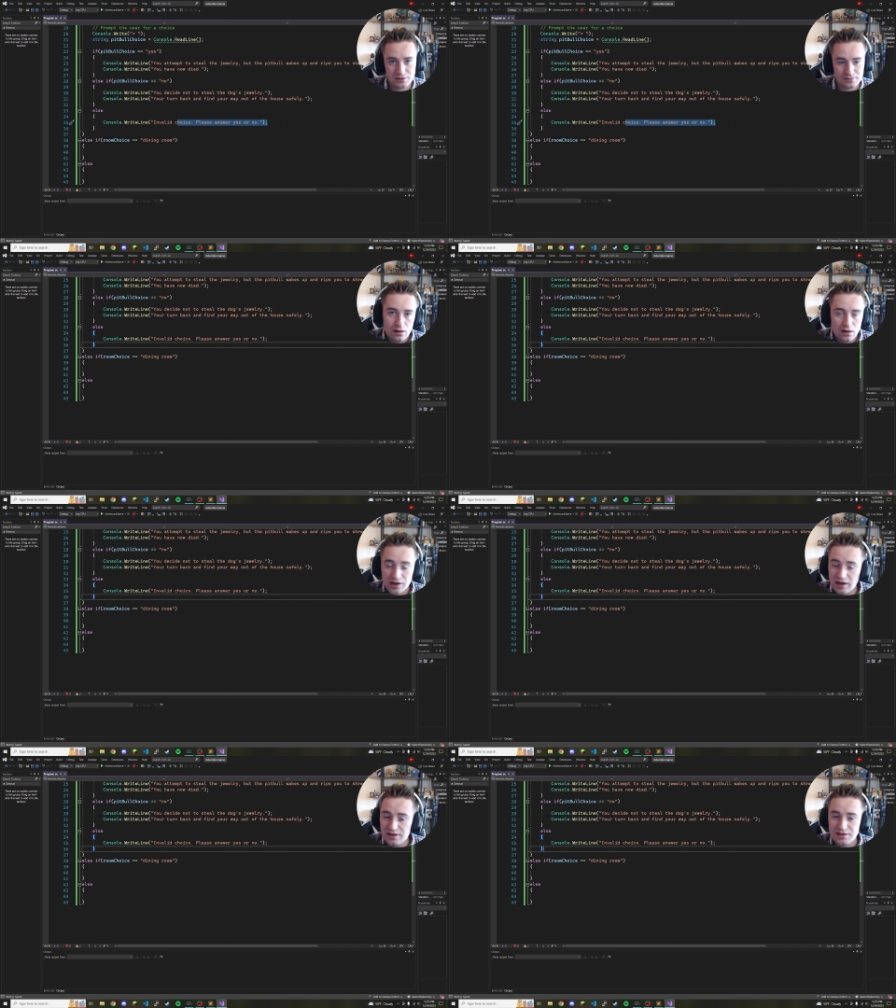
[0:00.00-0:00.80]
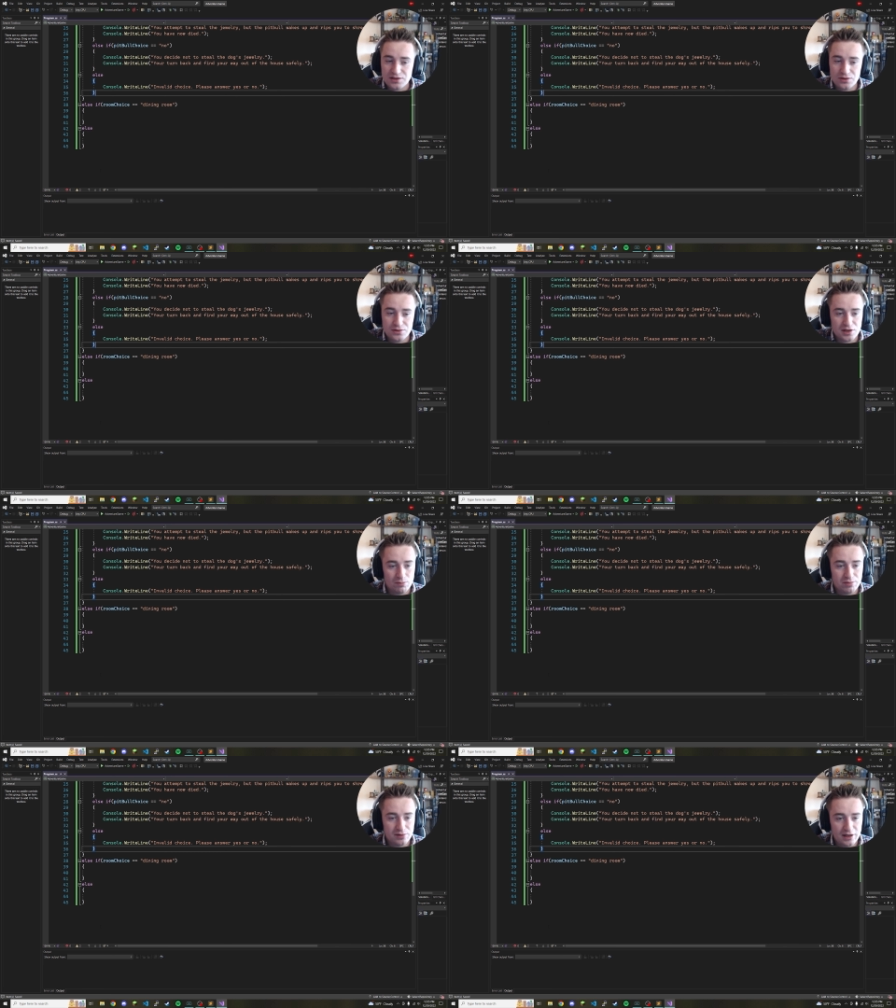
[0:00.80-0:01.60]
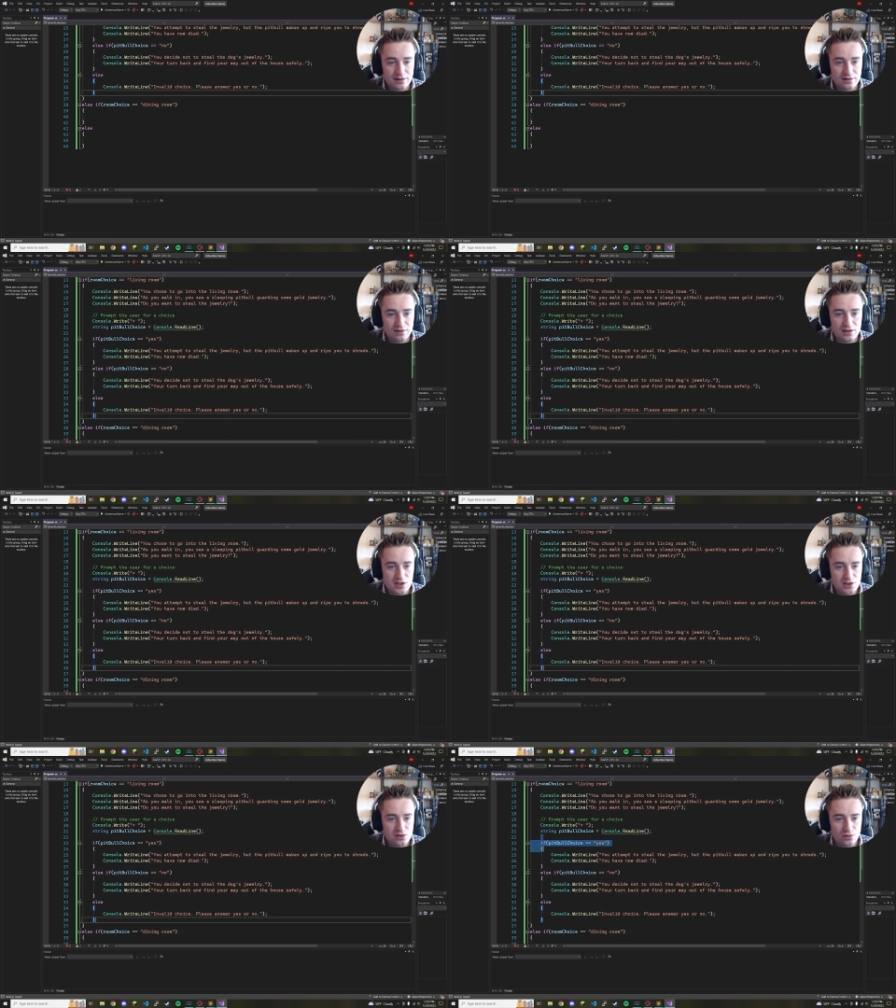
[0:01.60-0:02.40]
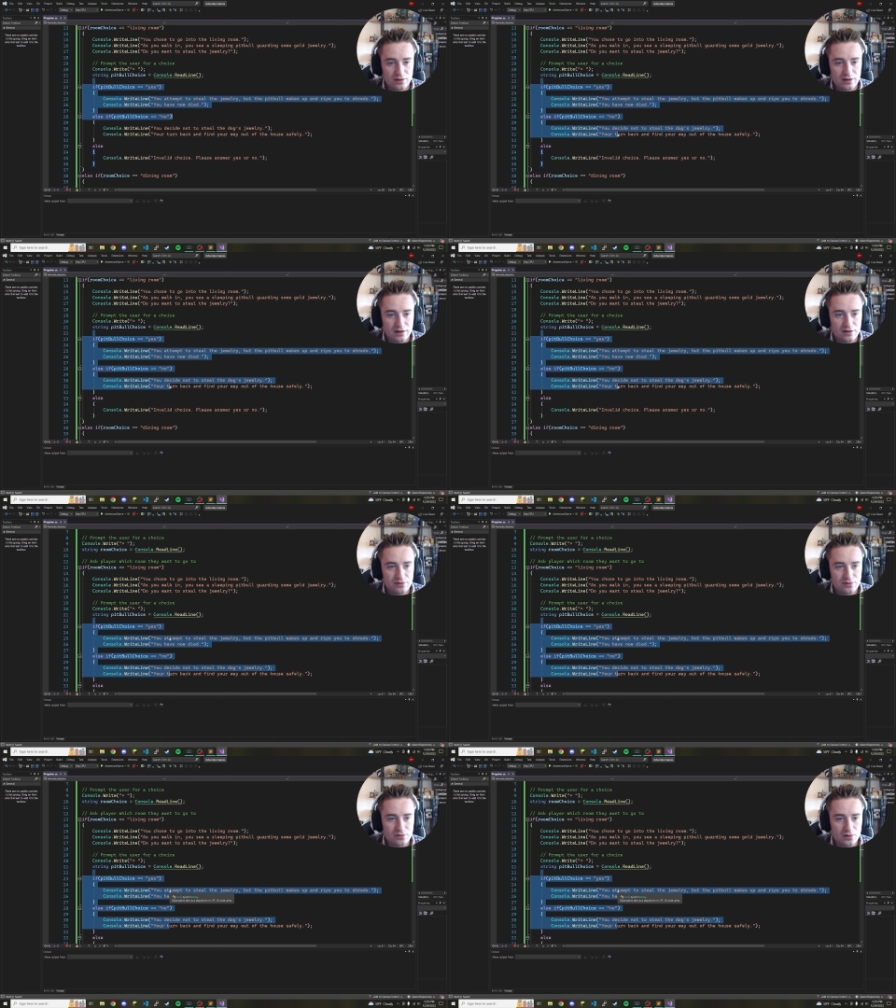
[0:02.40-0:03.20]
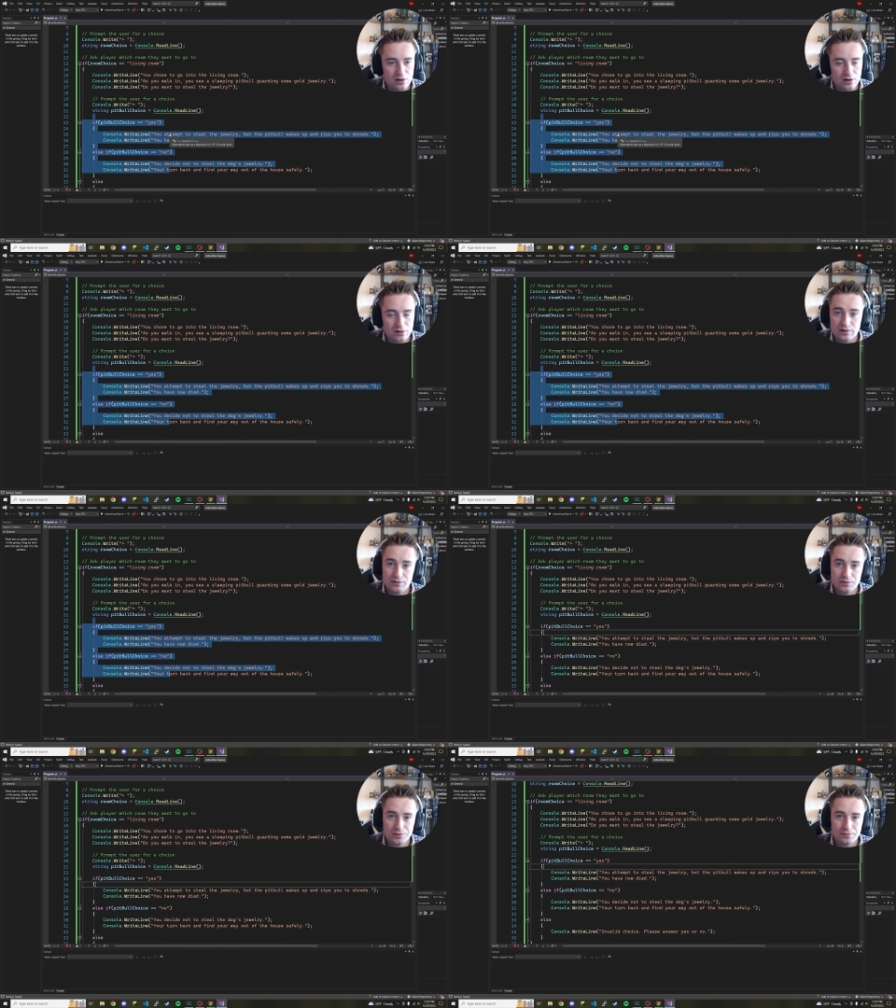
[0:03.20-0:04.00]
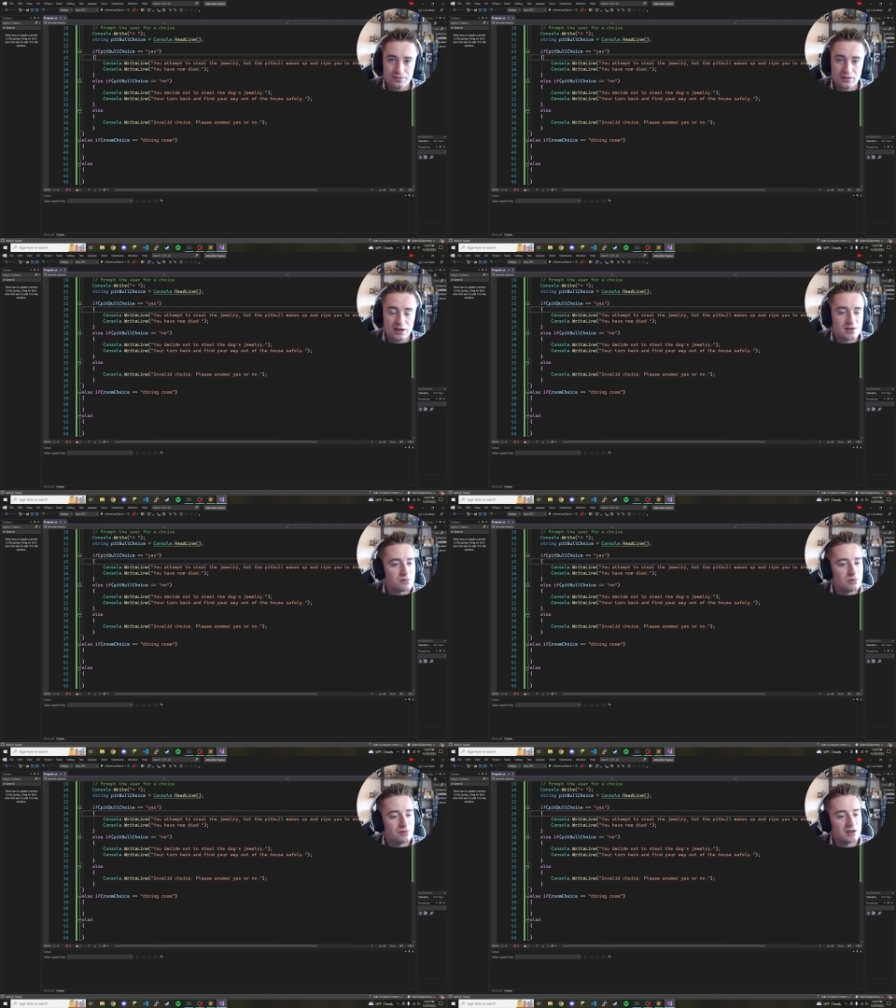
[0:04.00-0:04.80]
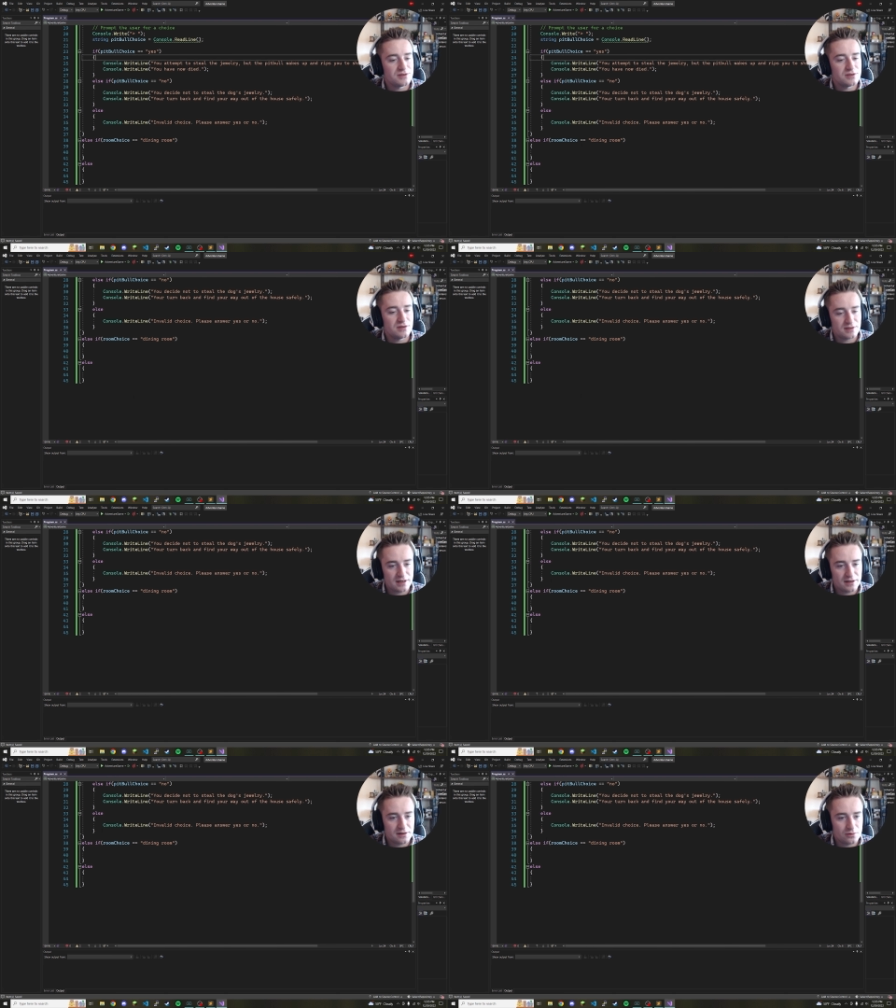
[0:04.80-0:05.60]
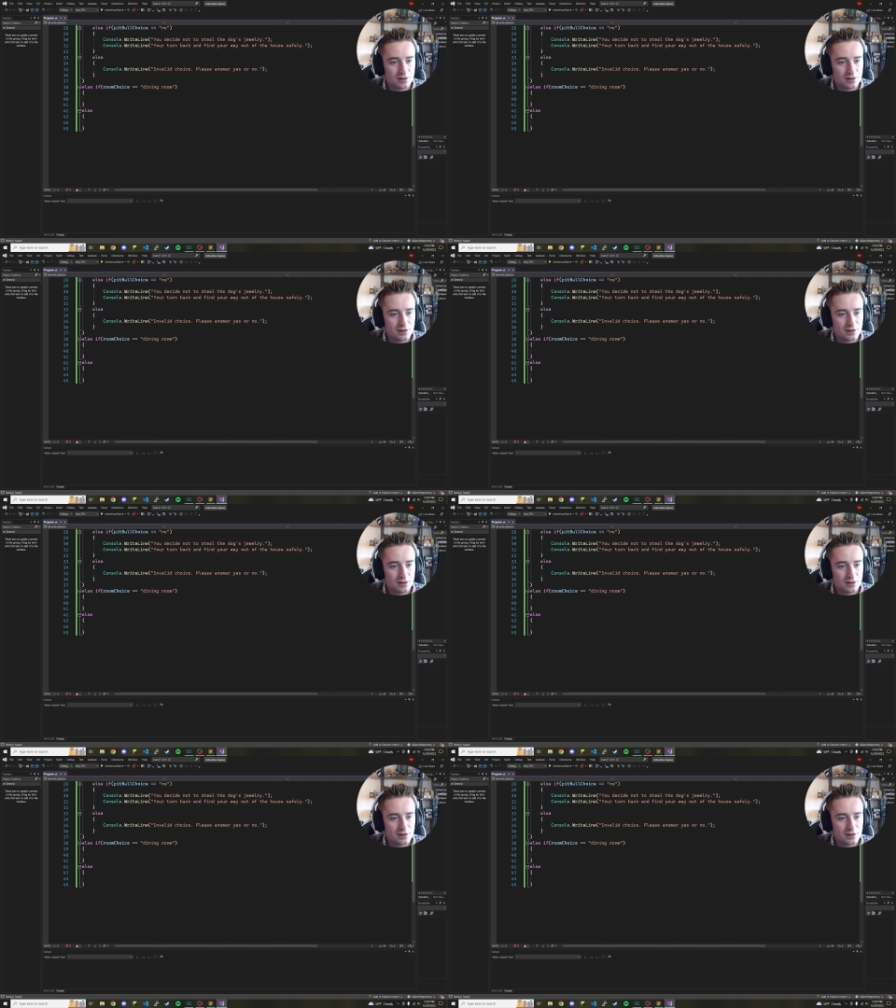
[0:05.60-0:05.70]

All right, guys, that's going to complete the storyline for our living room. Now let's move on to the dining room